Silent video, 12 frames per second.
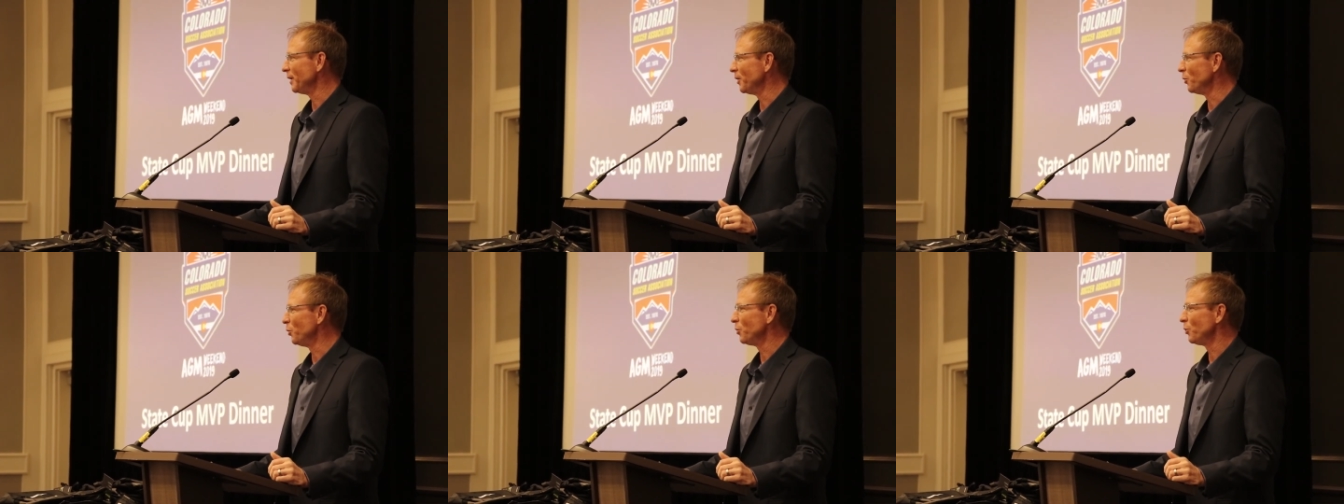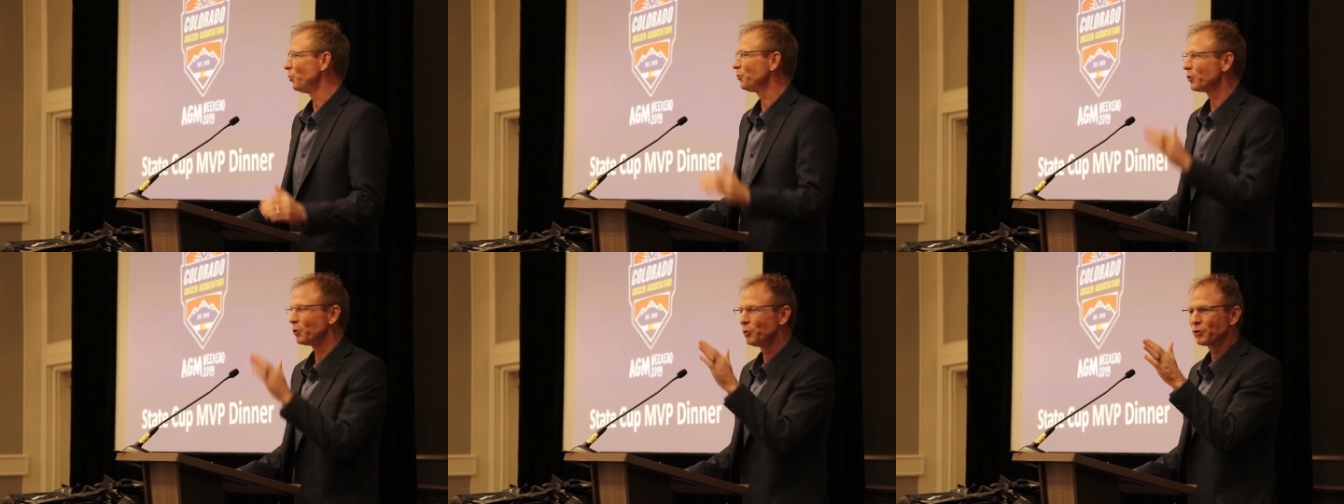You know, who, who's,
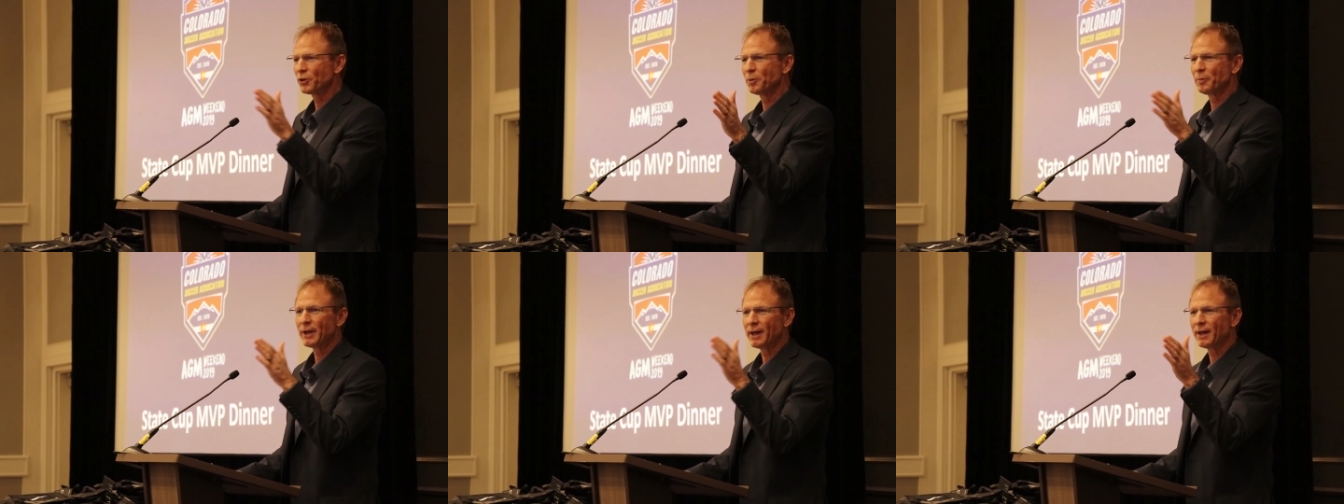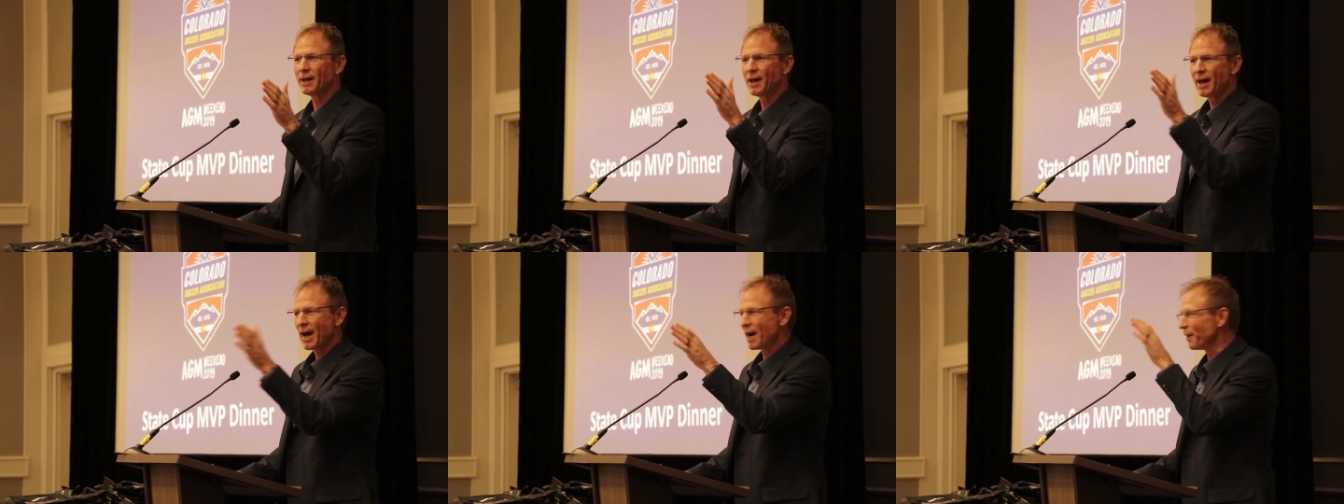who's going to
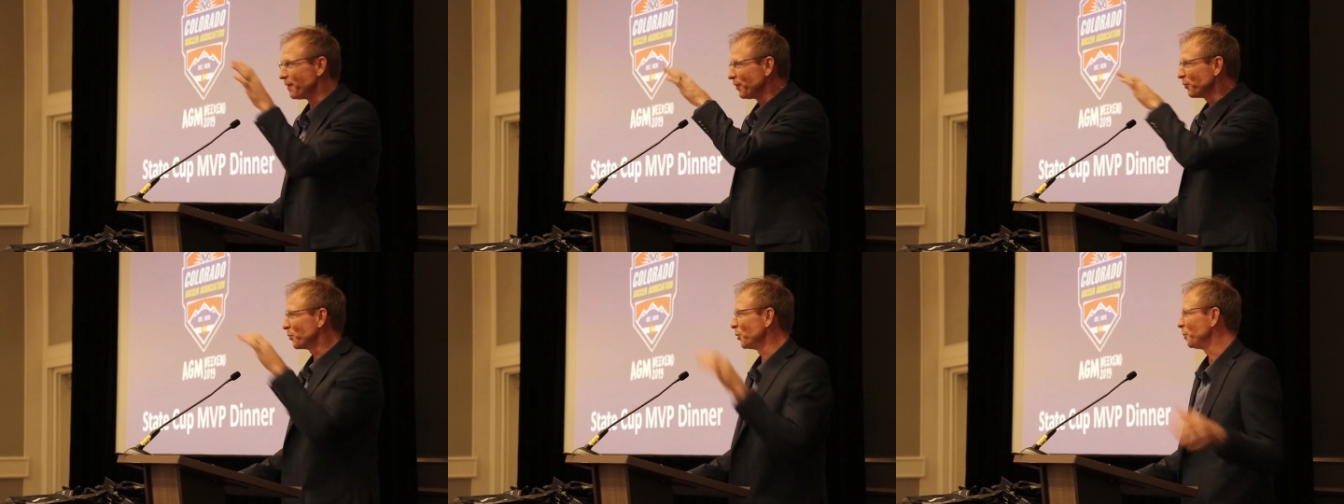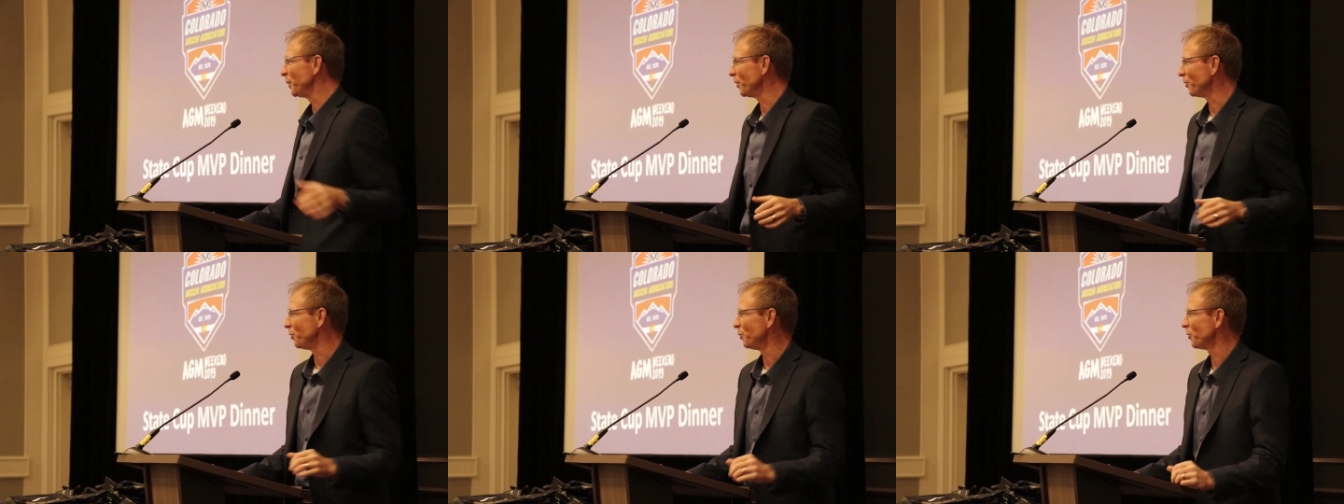be out of this group here?
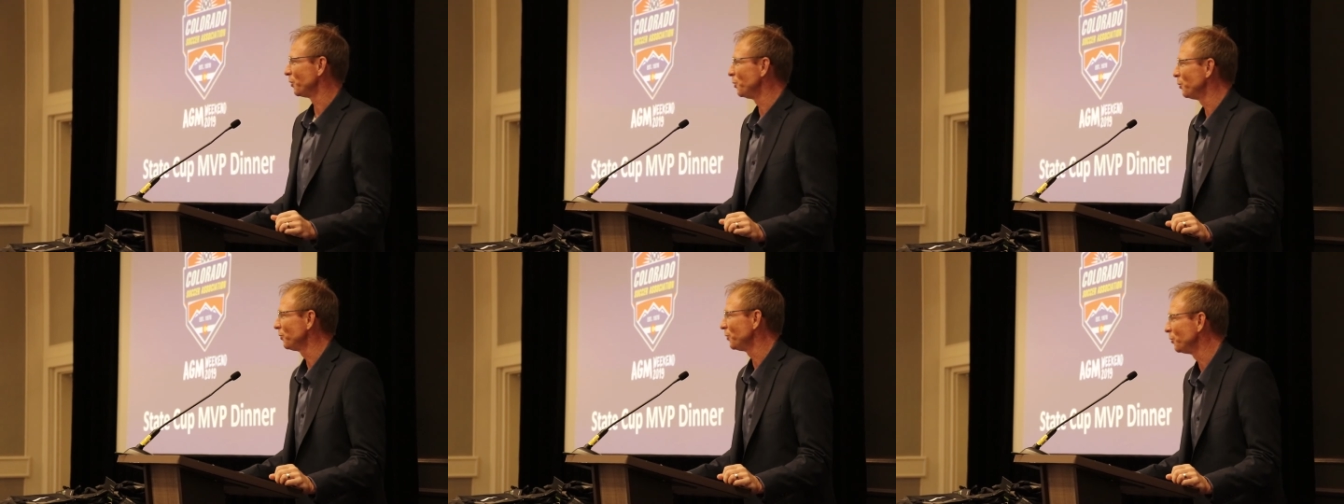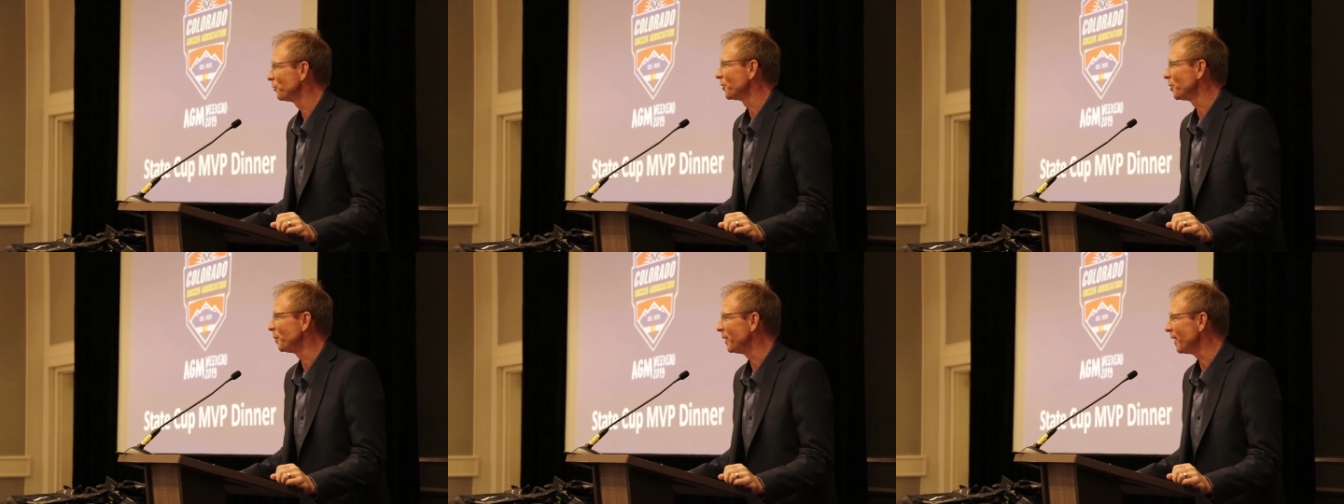Who, who, who's
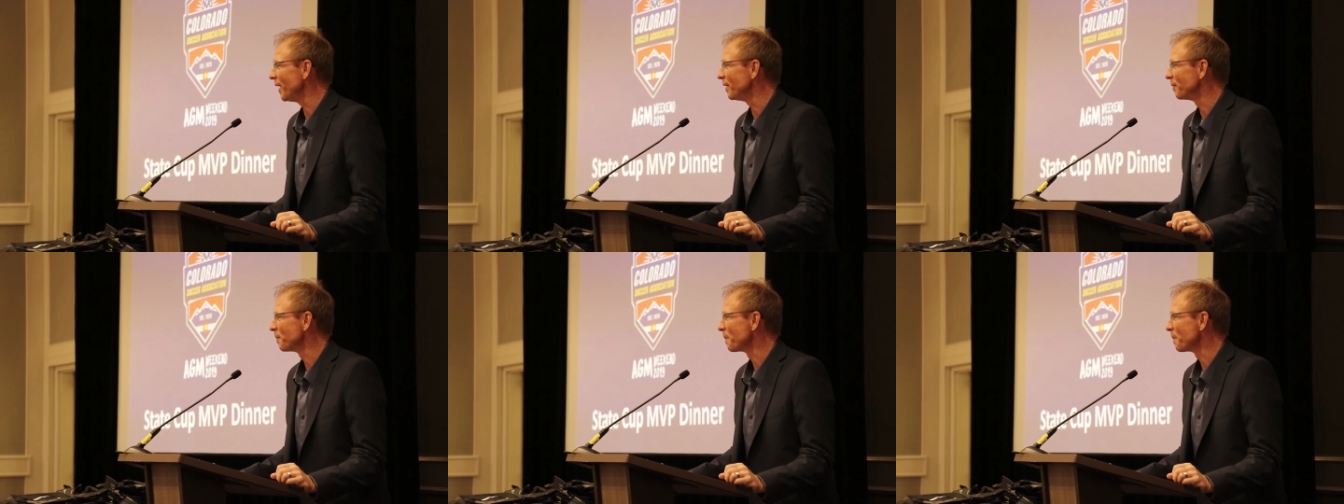going to be that?